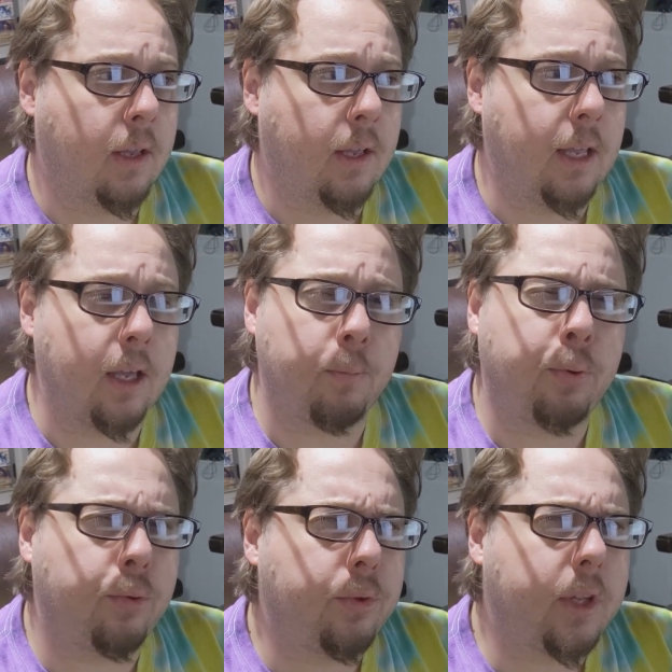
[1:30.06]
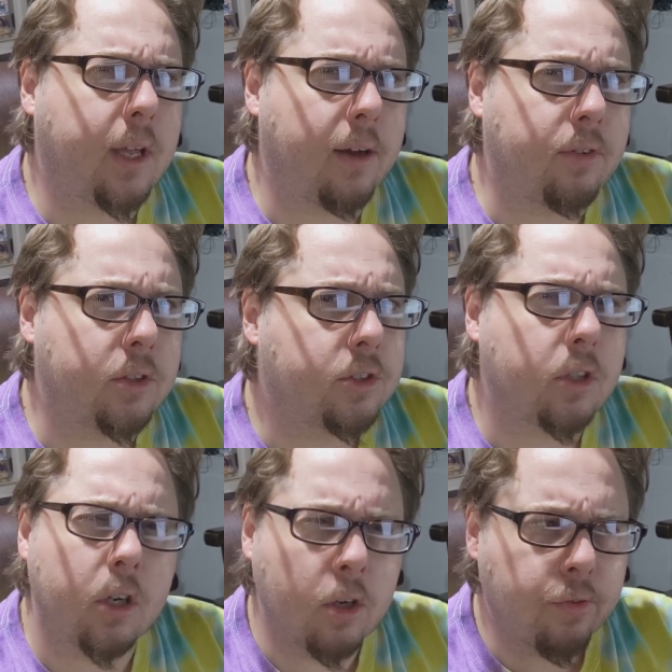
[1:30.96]
He had pulled the covers
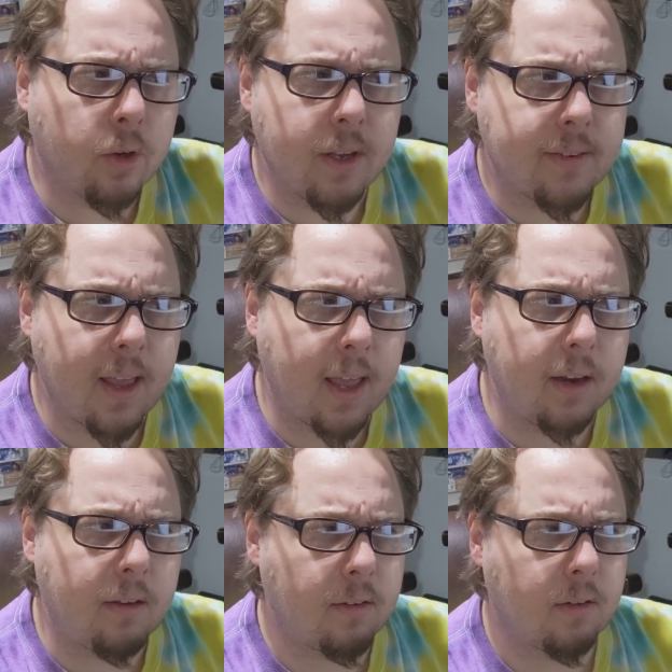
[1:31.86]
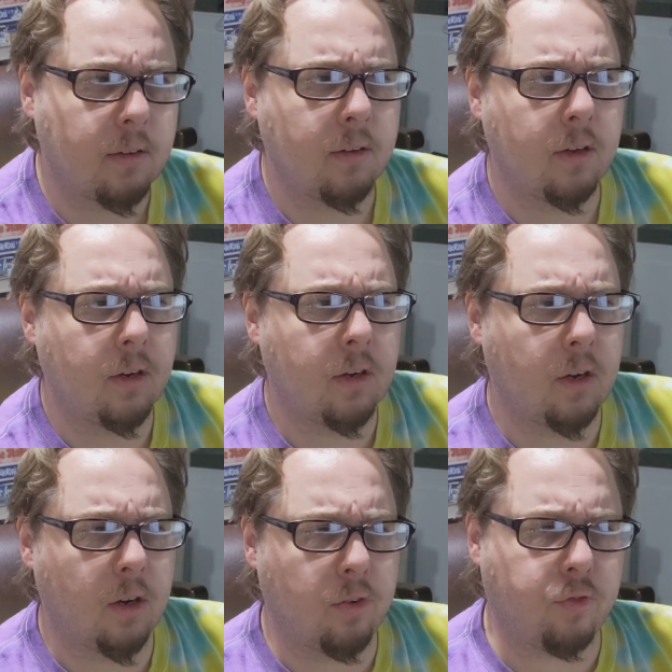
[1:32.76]
over his head.
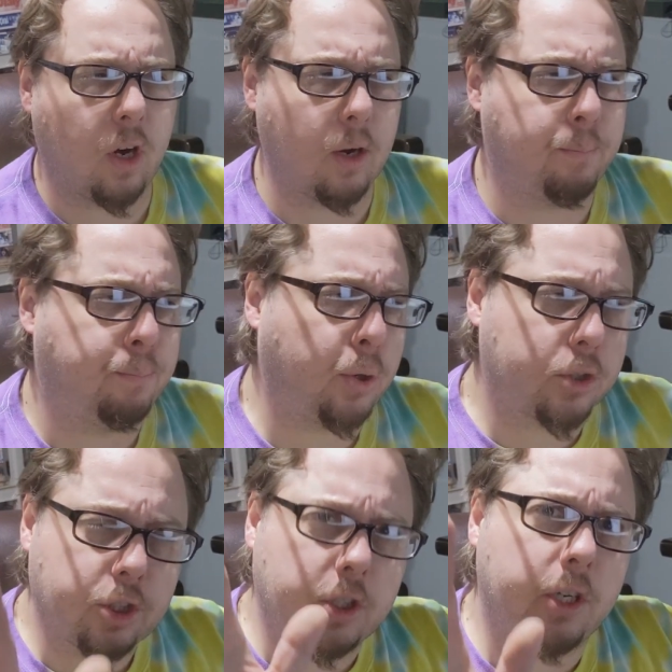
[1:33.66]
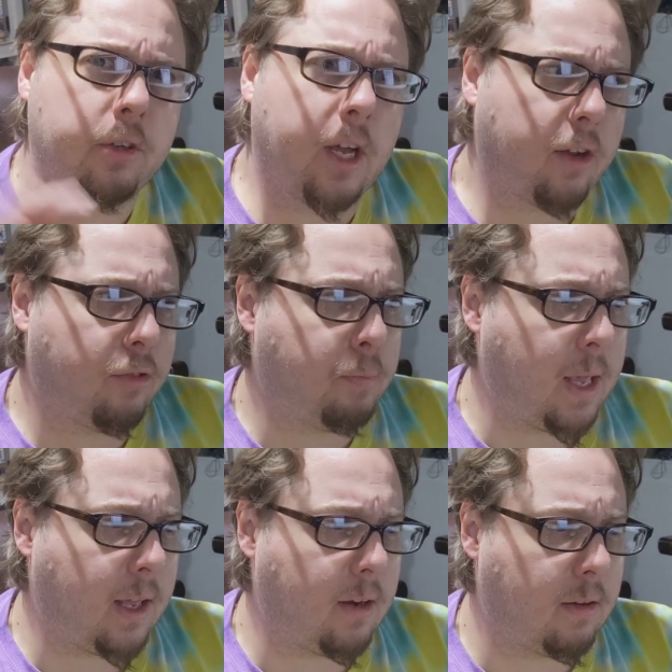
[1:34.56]
Frog pushed Toad out of
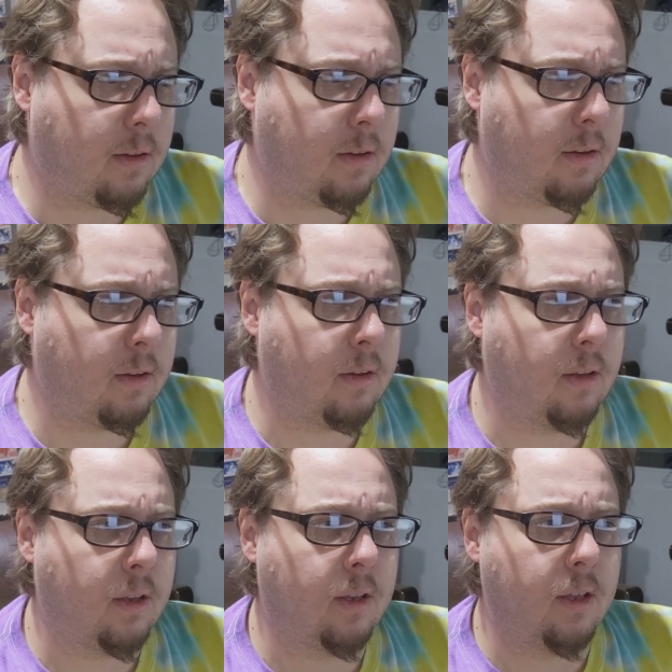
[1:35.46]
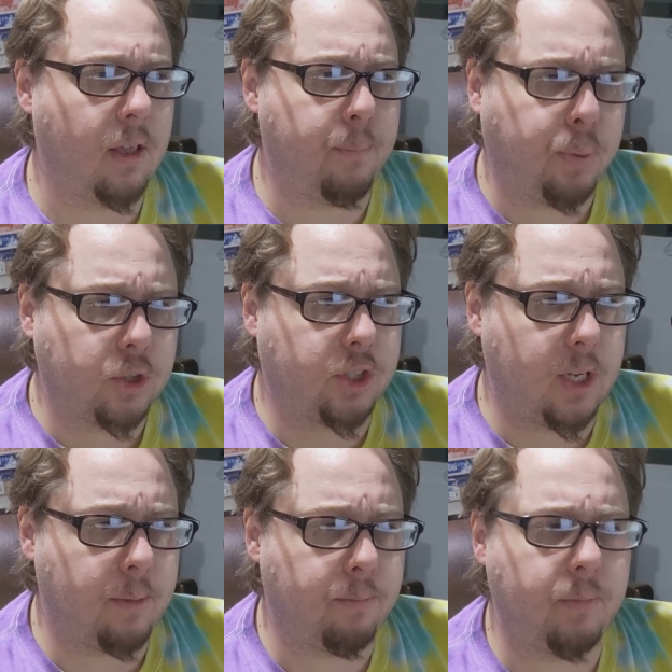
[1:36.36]
bed. He pushed
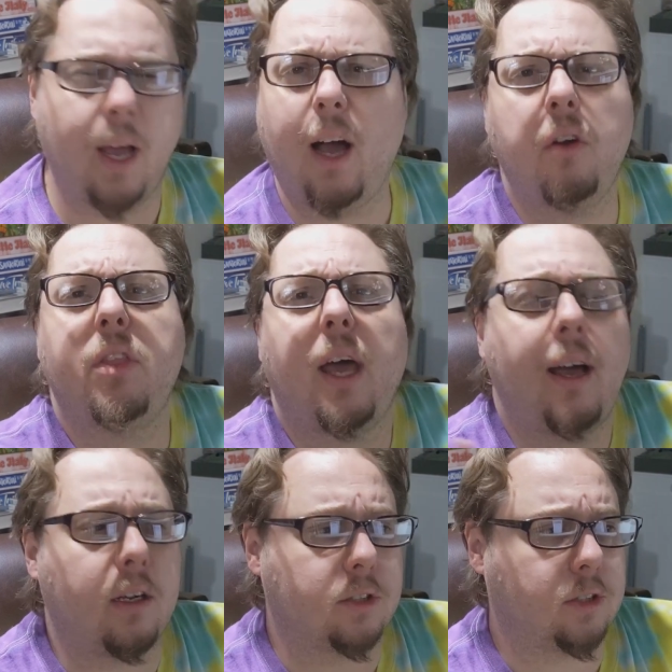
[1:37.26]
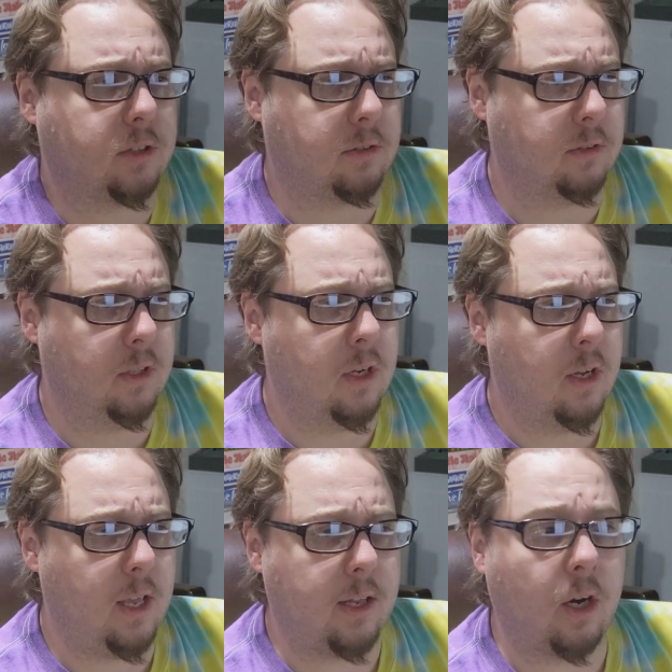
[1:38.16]
him out of the house
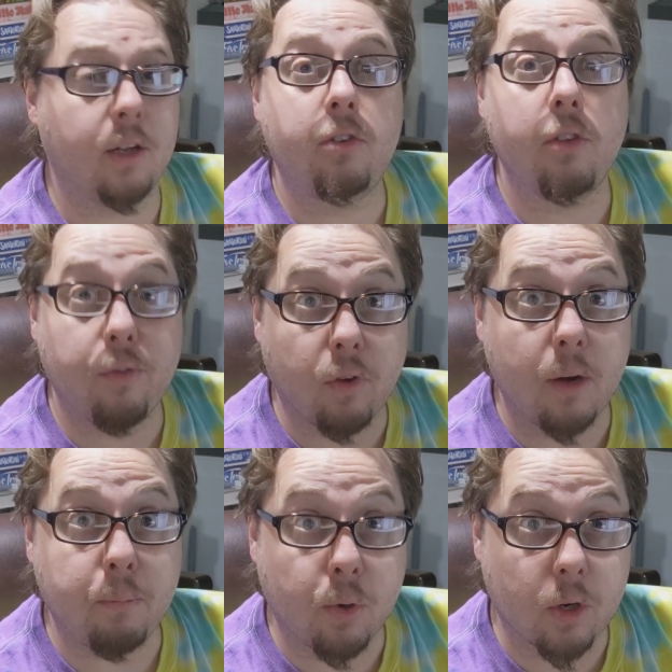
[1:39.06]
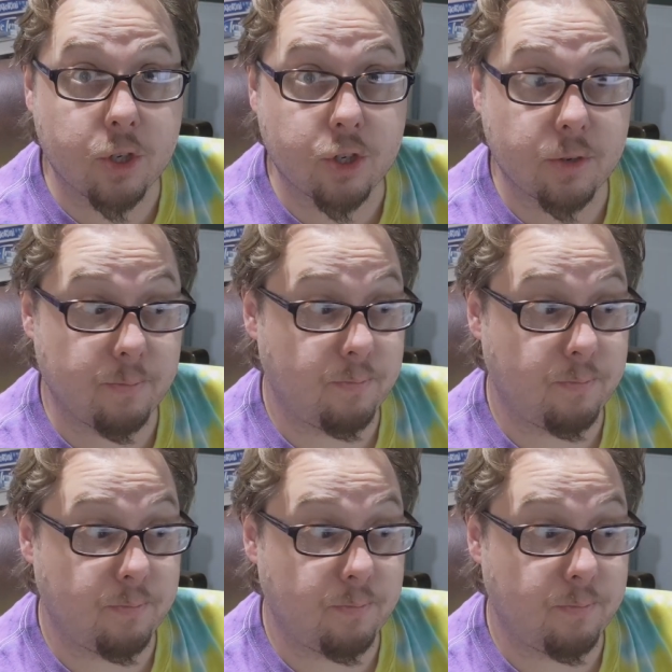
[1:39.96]
and onto the front porch.